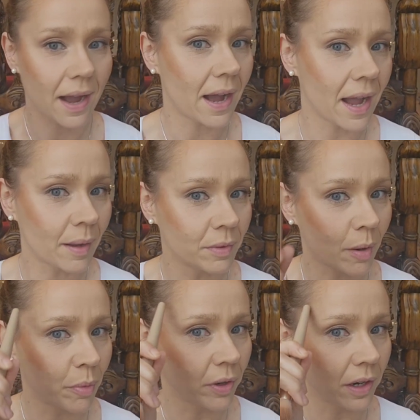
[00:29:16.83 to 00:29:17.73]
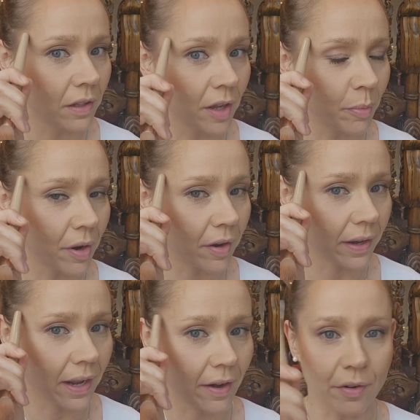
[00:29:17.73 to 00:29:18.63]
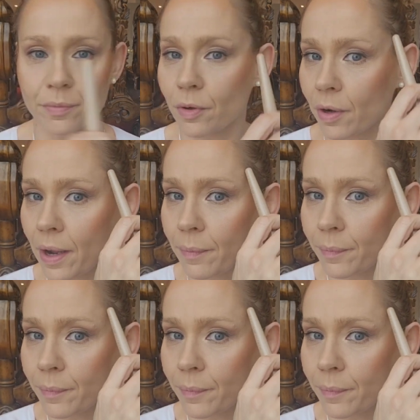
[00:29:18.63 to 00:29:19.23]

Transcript: I am not putting a lot of product here, okay?